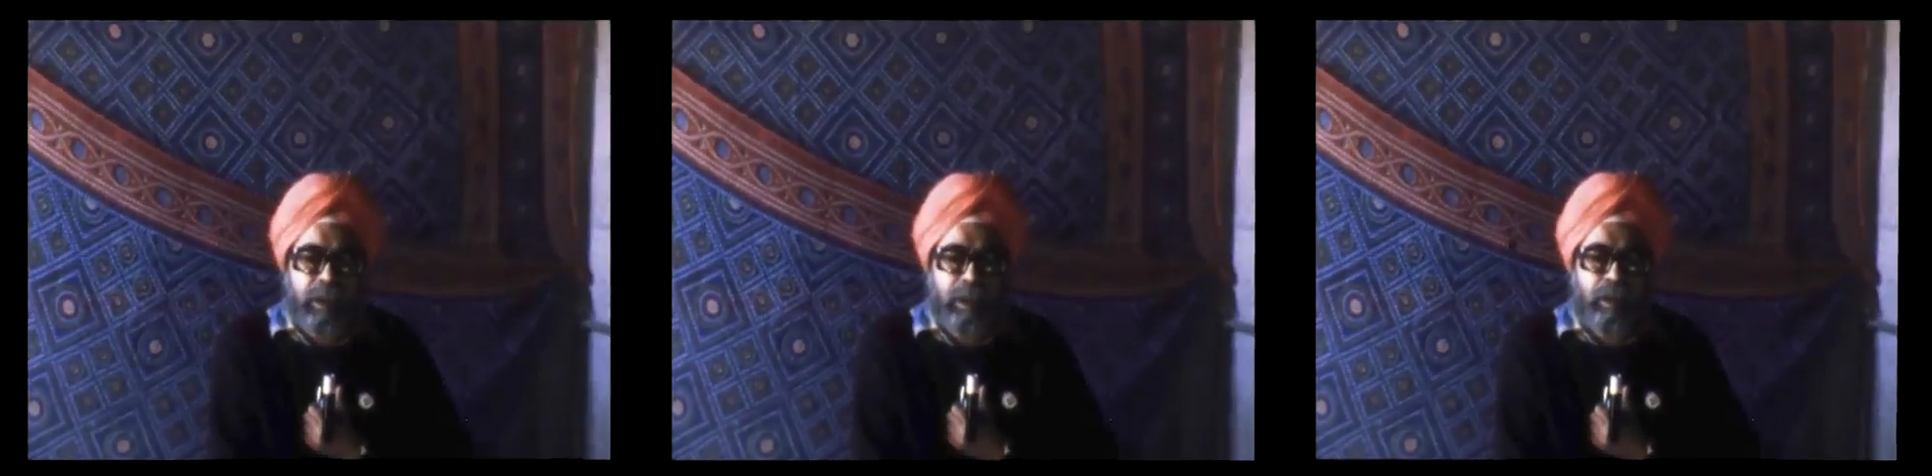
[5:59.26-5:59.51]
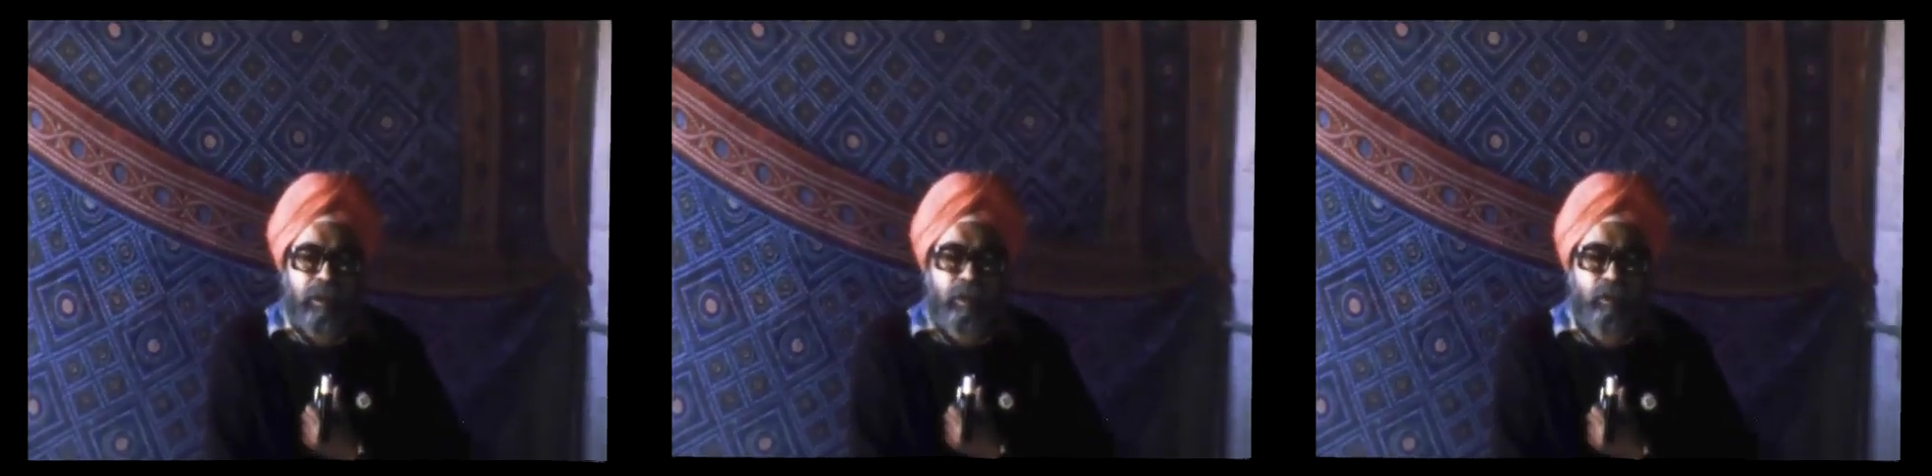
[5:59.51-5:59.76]

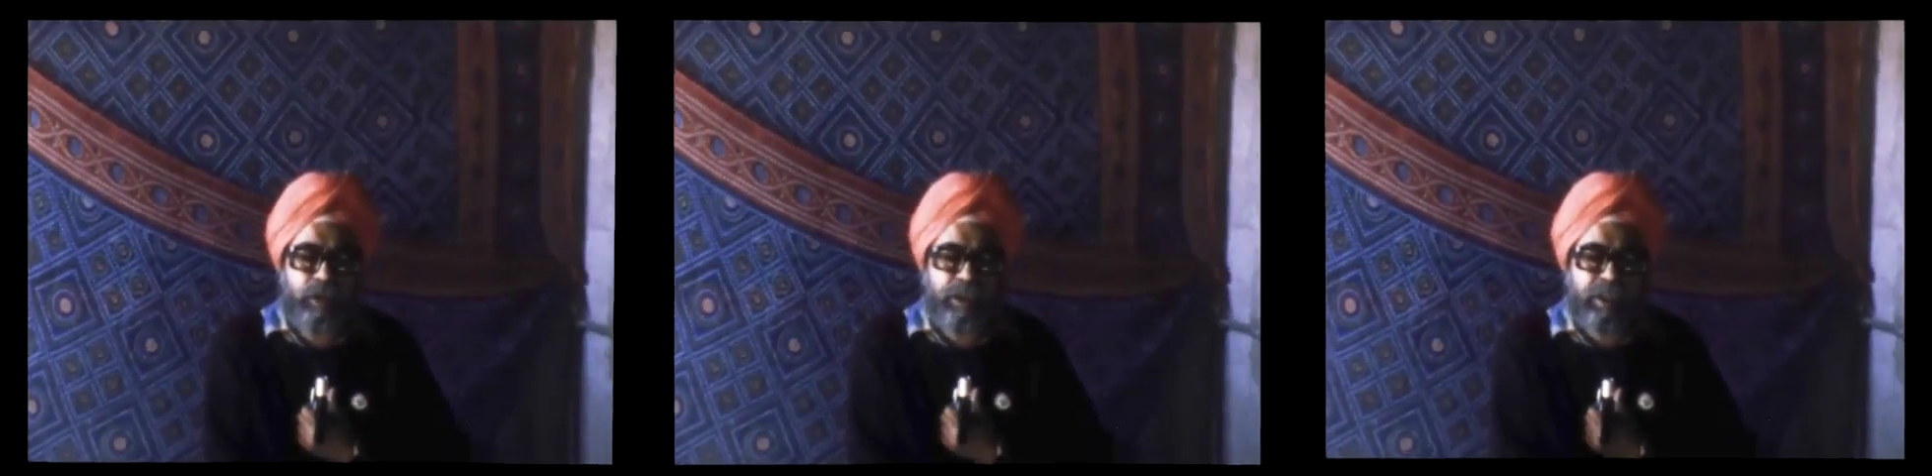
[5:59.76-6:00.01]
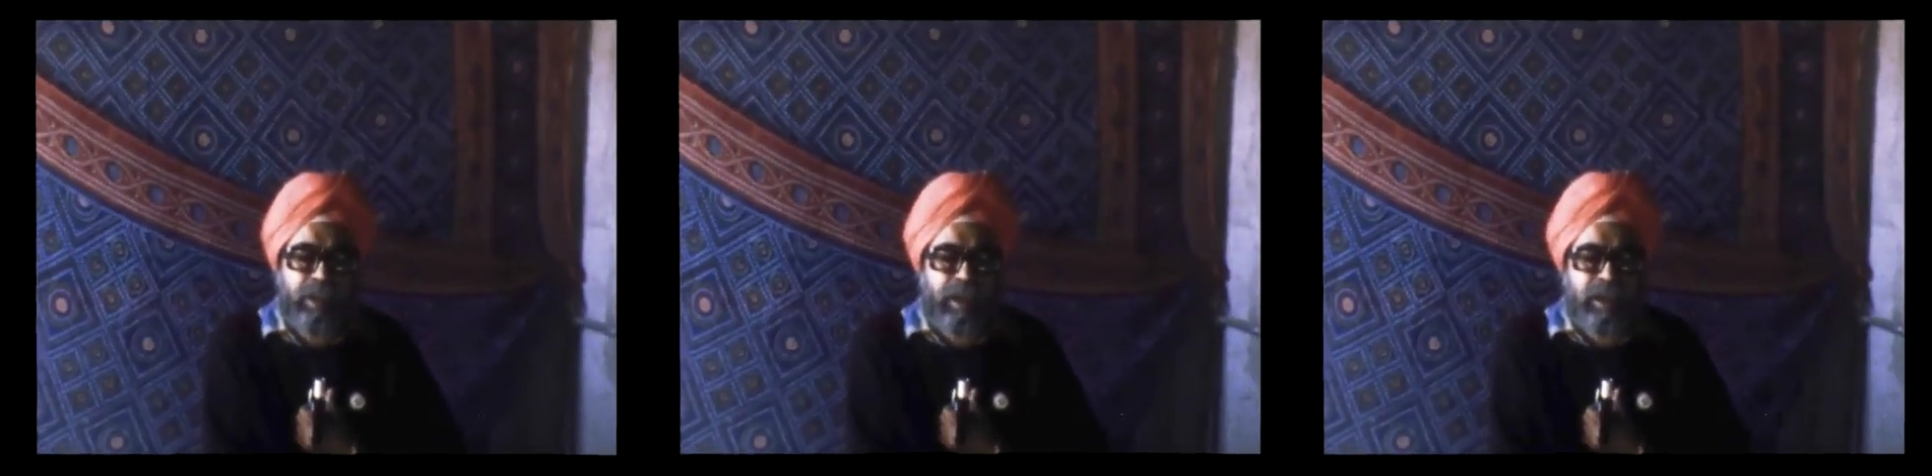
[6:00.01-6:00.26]
Now, the
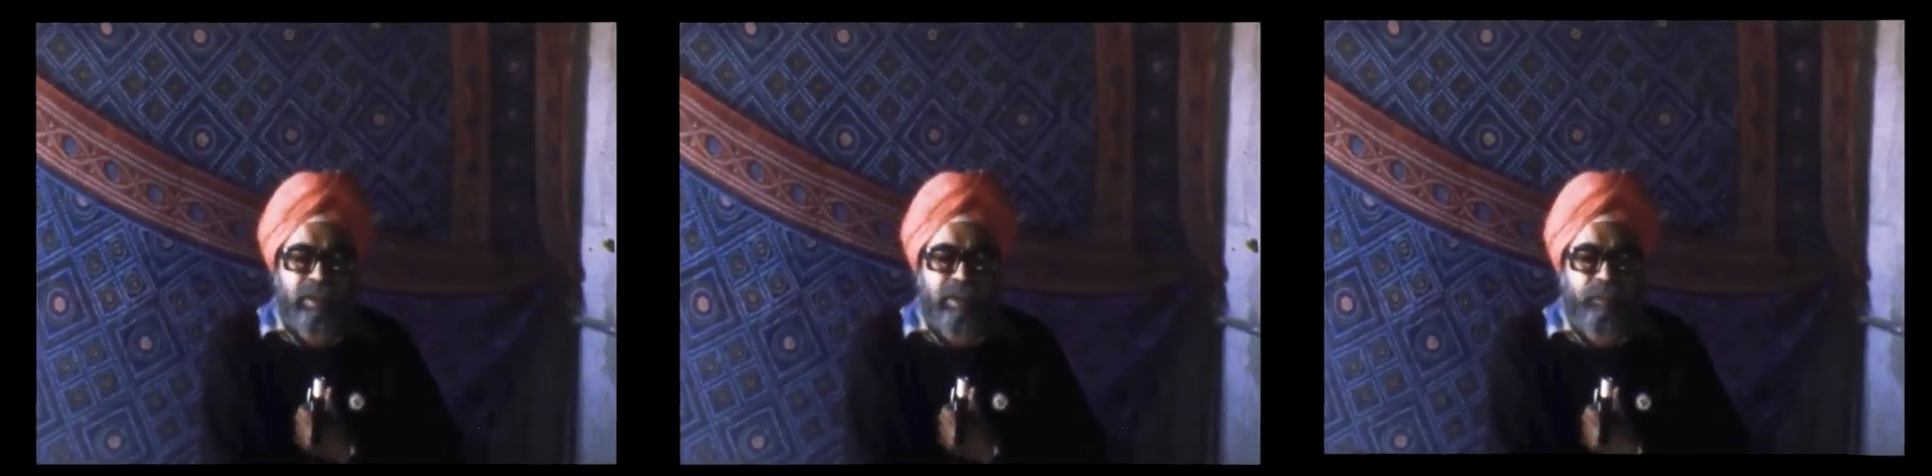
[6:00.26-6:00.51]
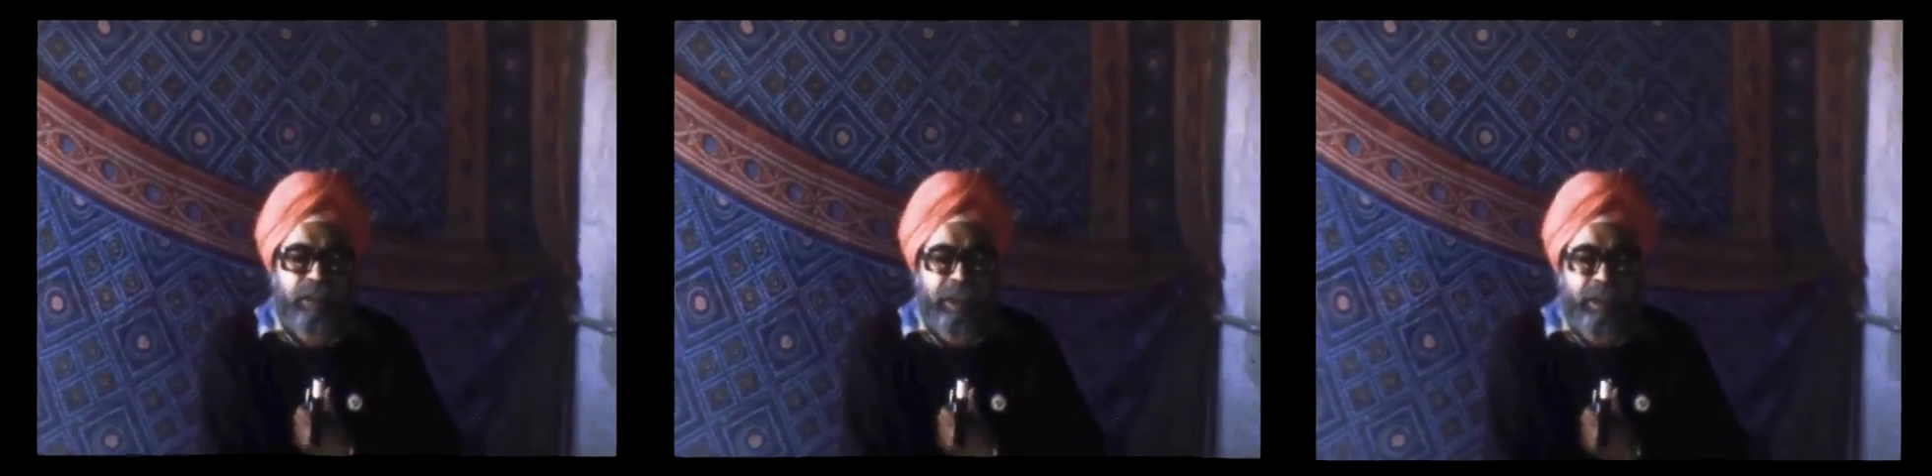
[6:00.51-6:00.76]
question asked
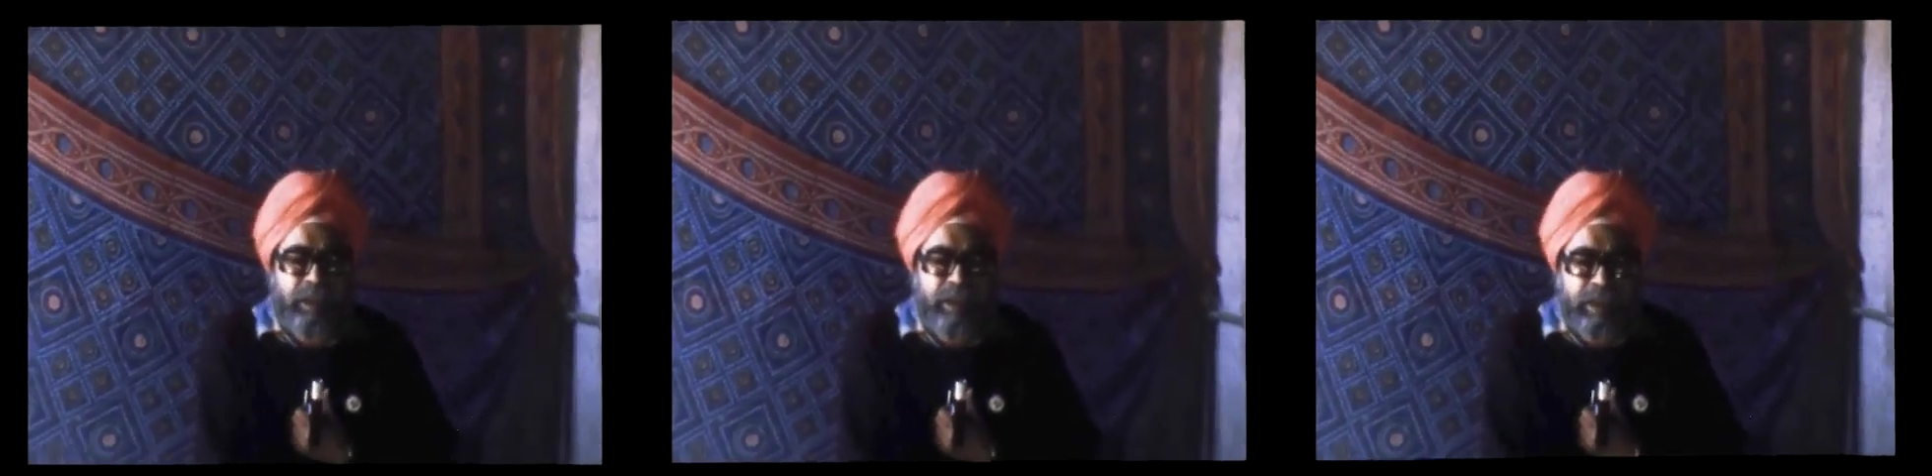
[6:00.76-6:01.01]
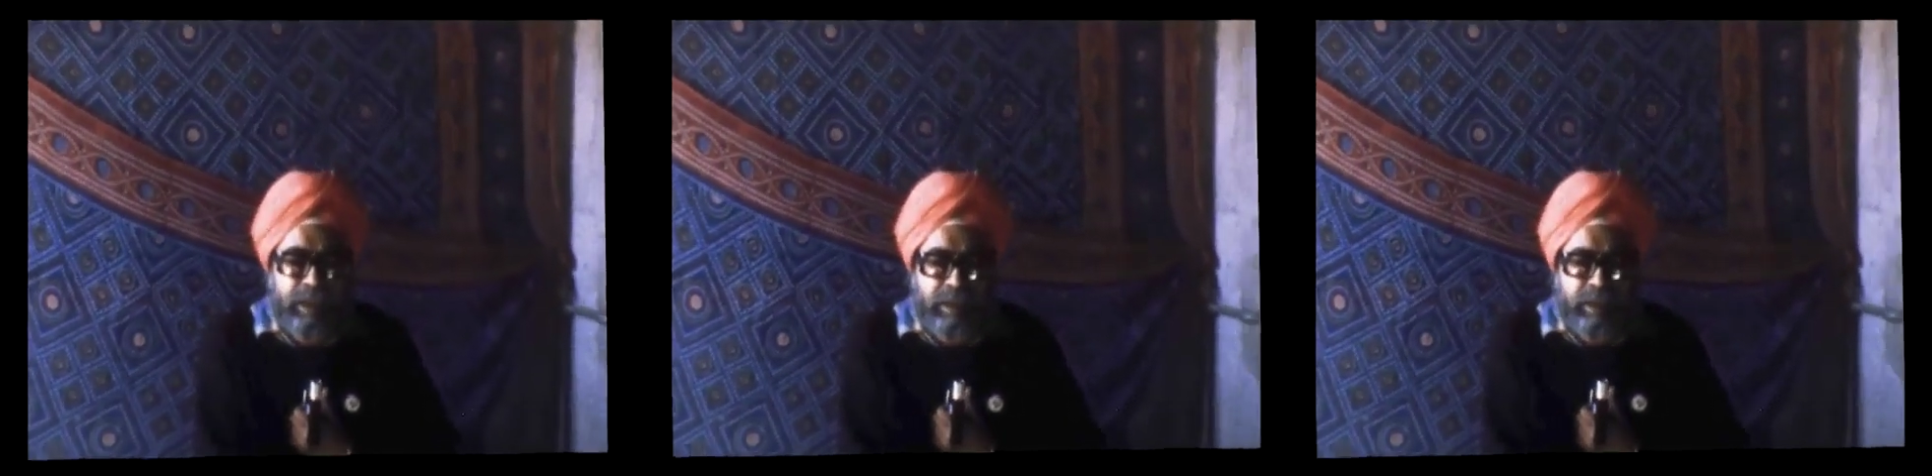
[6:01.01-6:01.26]
to me
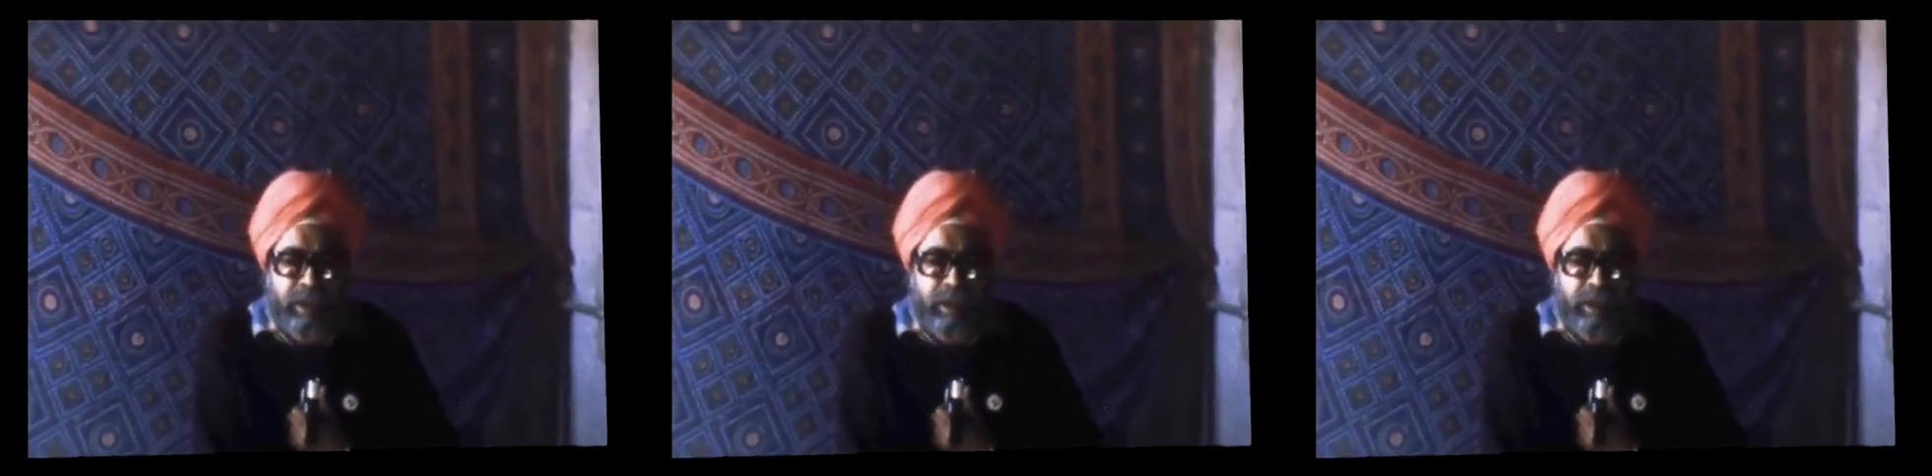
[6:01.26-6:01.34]
is,